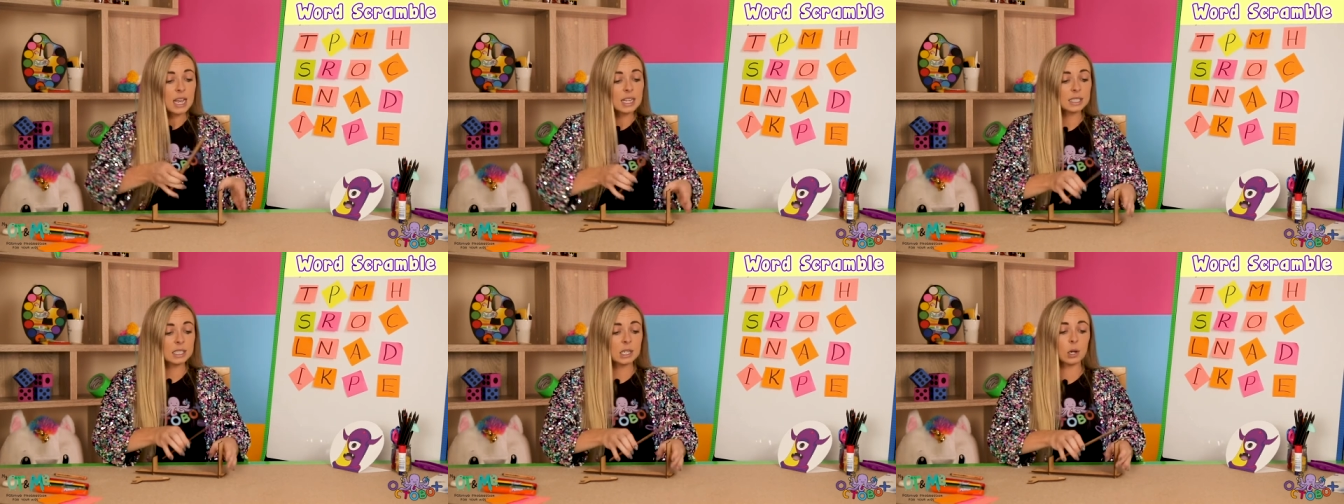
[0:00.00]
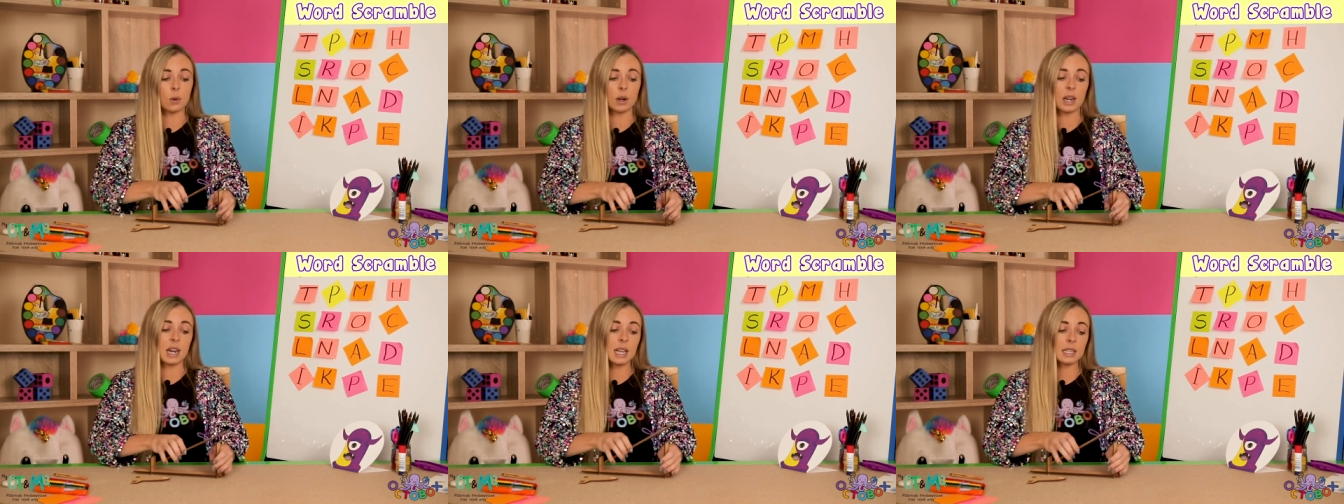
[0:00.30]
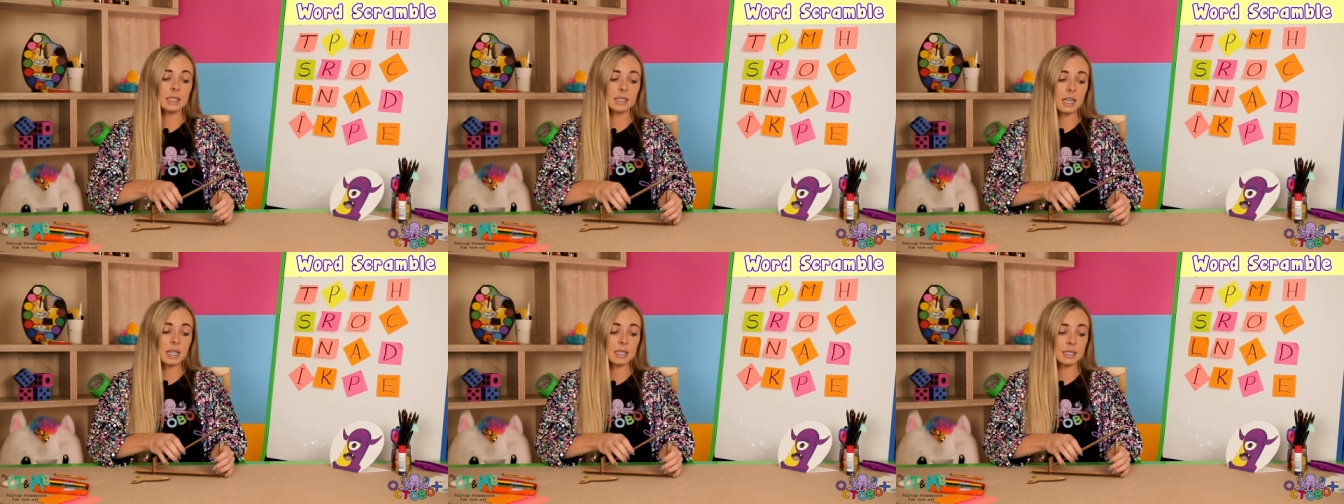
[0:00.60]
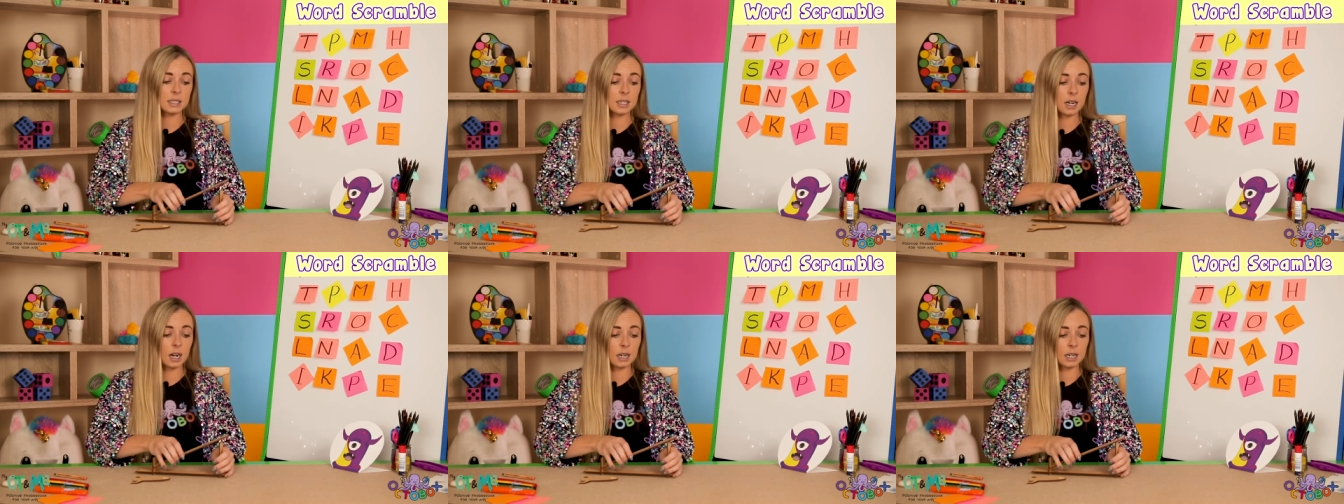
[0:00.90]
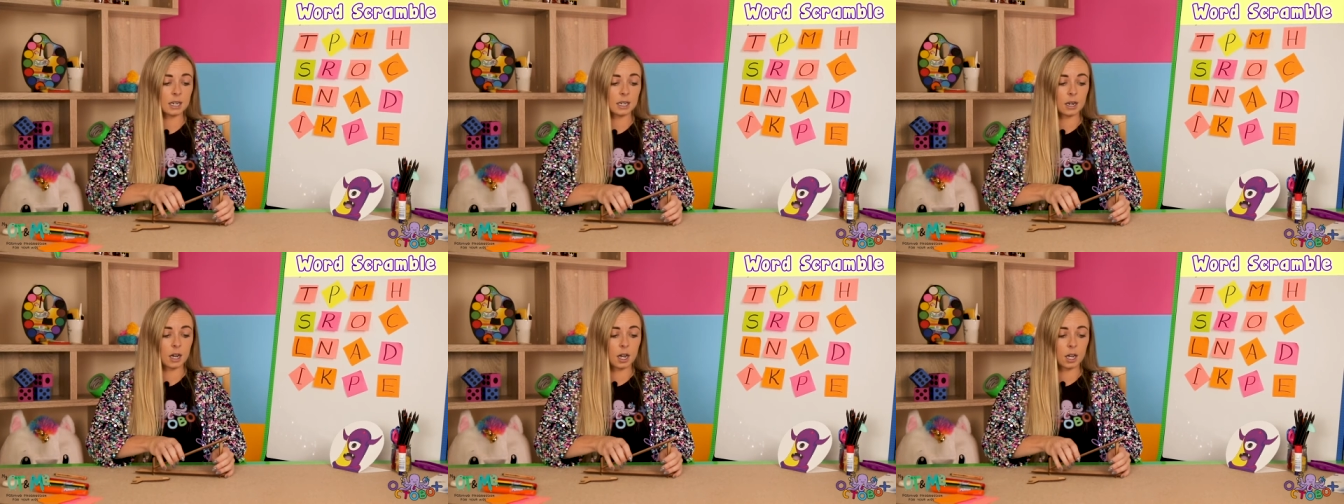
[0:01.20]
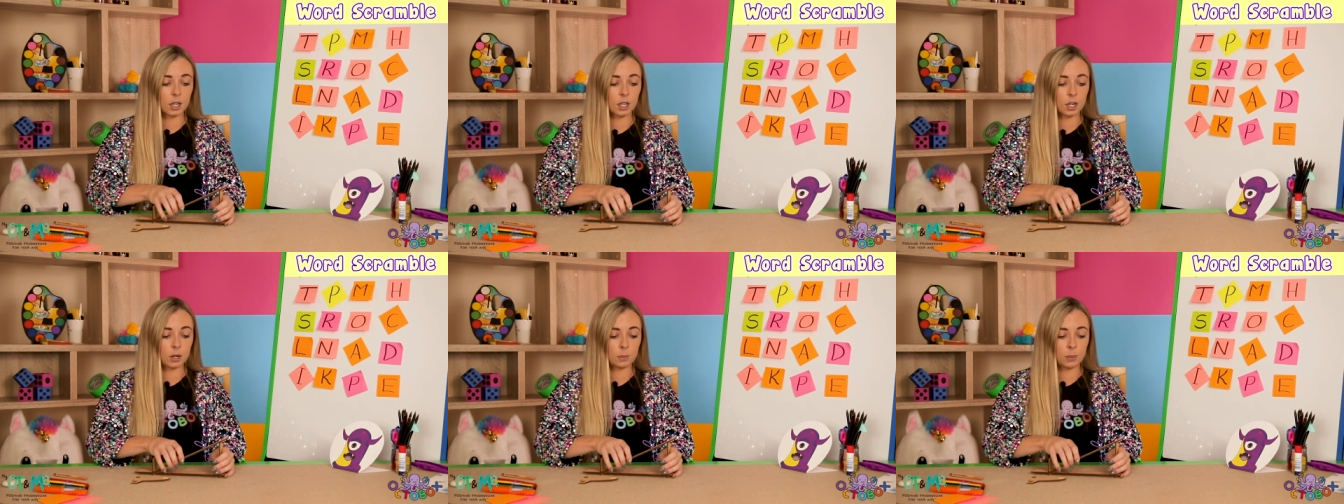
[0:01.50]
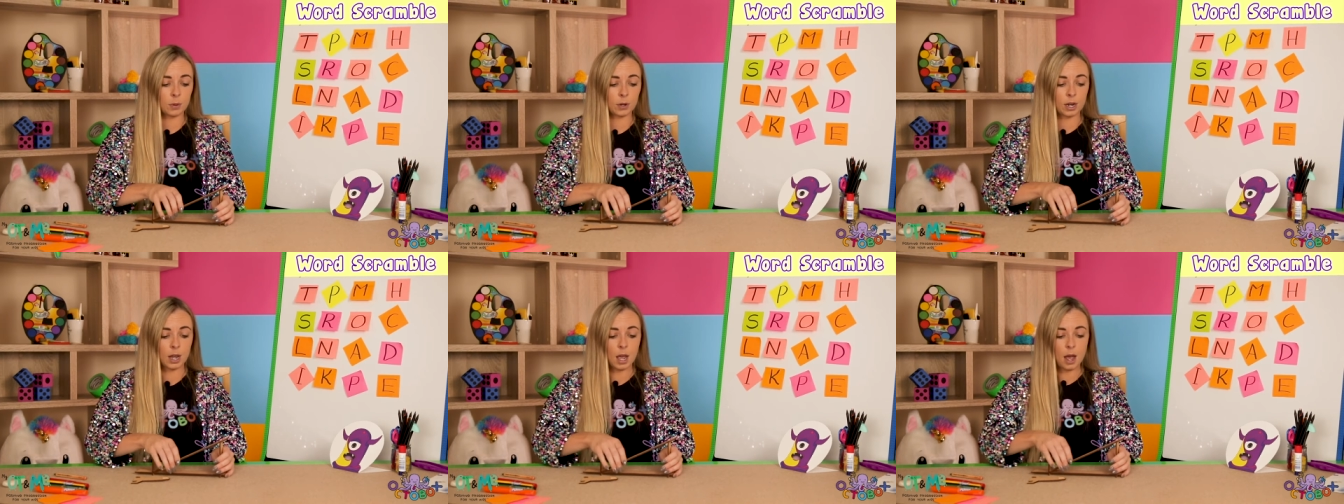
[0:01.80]
So let's get started. I'm going to
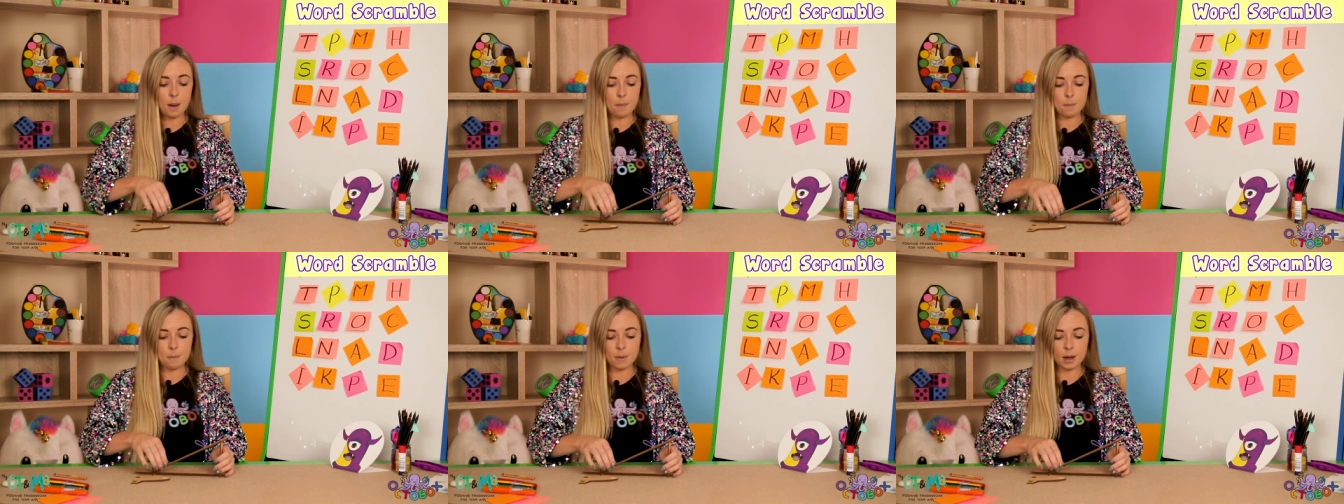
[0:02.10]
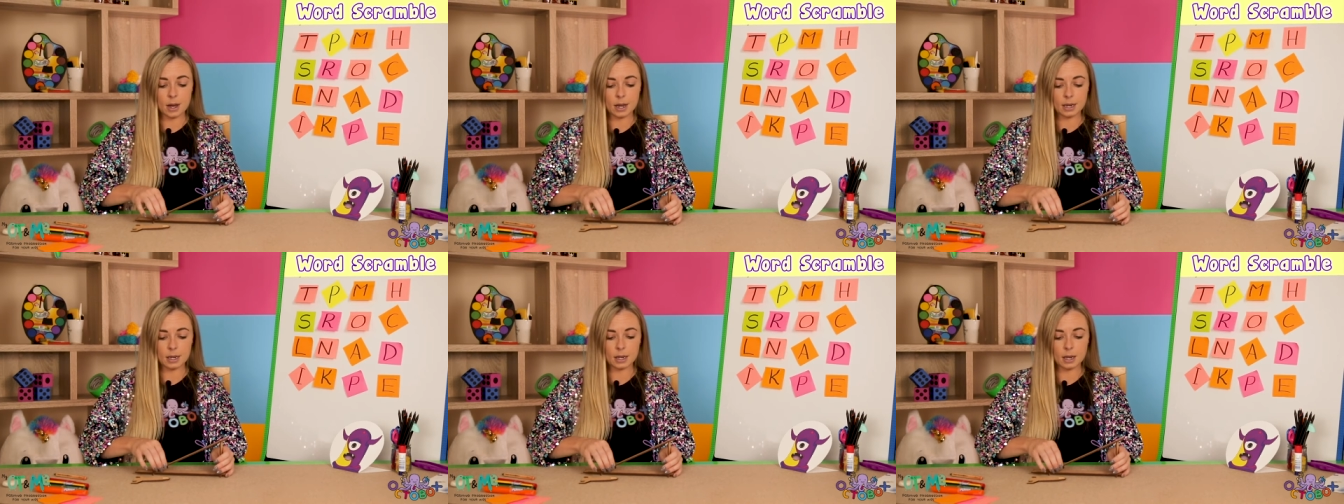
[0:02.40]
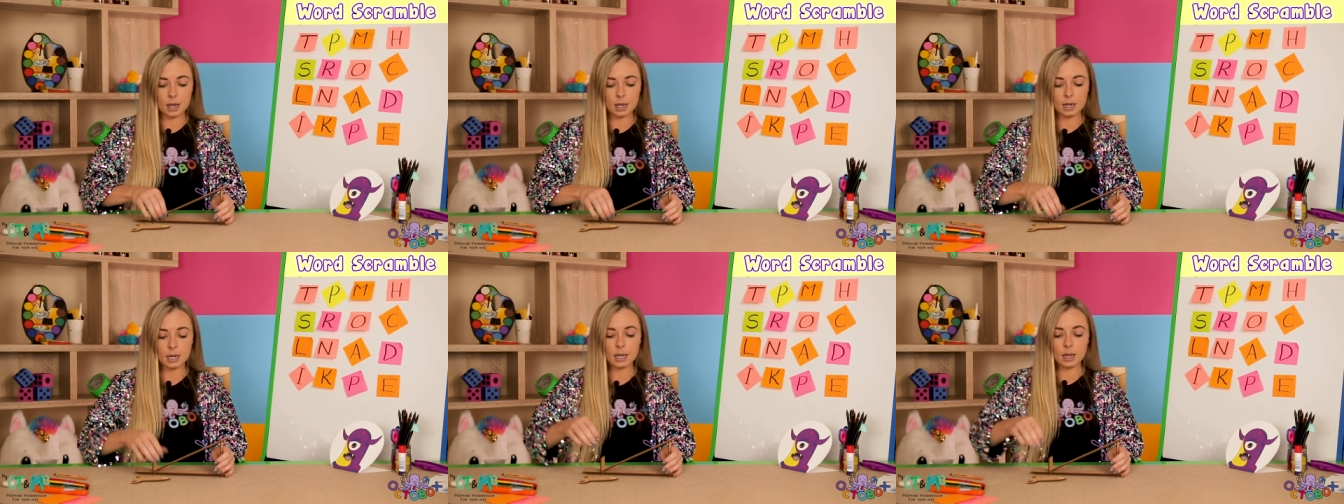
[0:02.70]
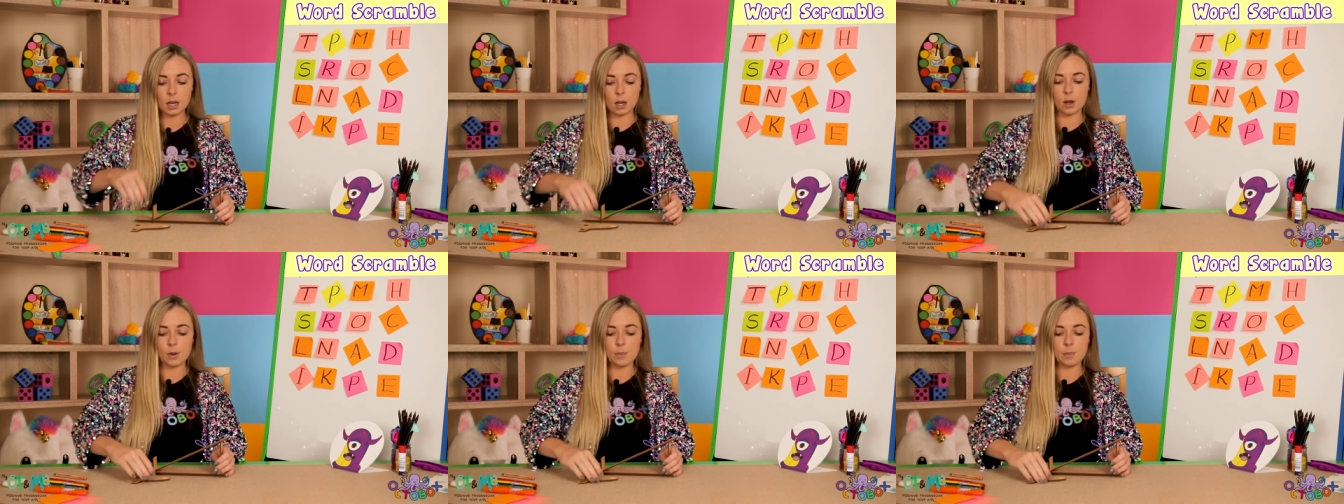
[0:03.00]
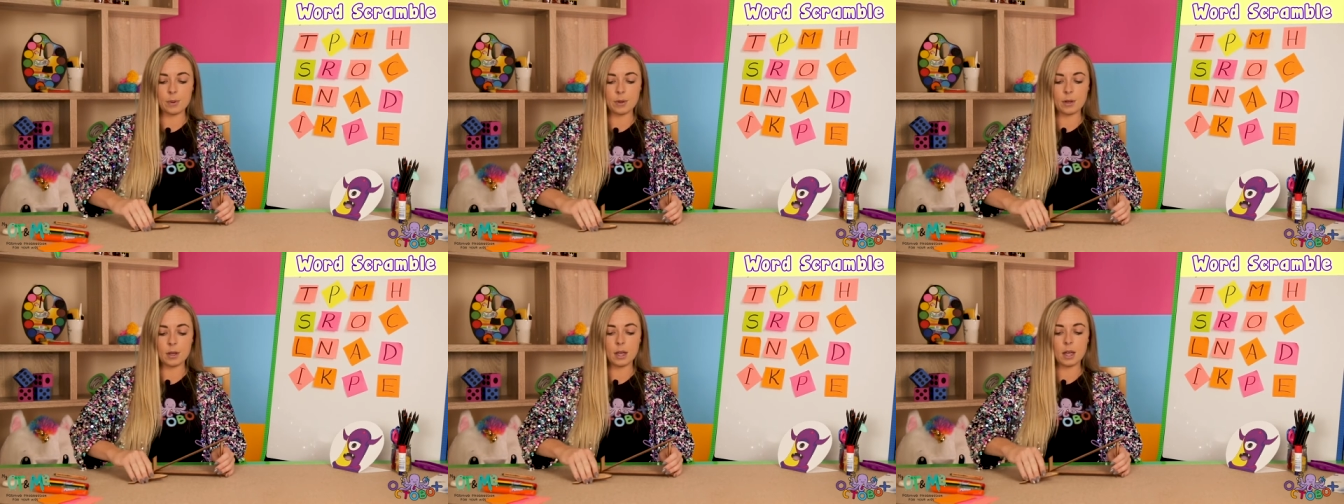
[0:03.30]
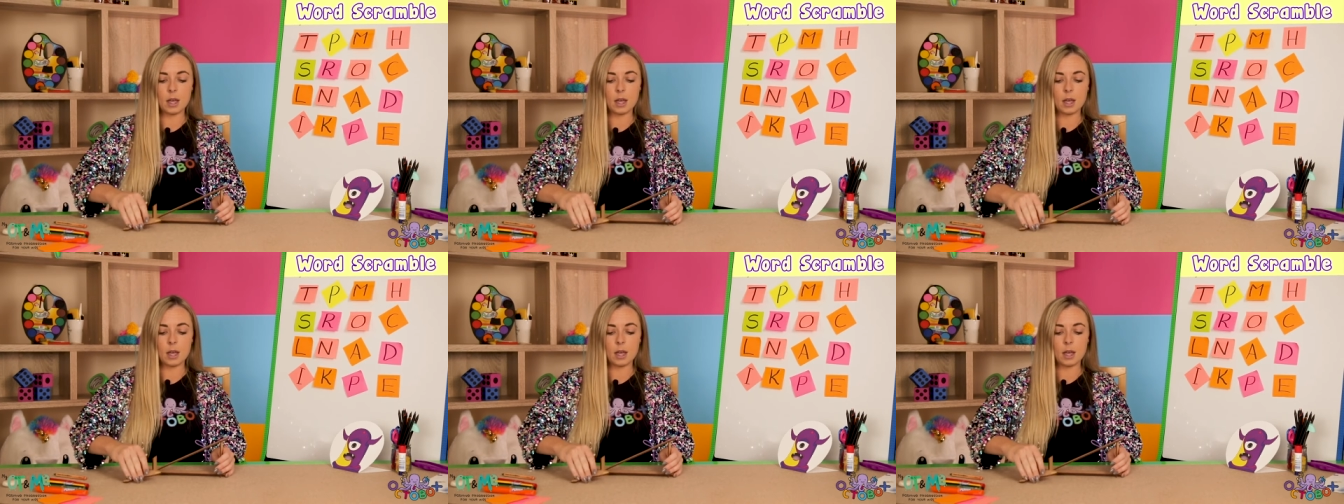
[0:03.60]
put mine lining up.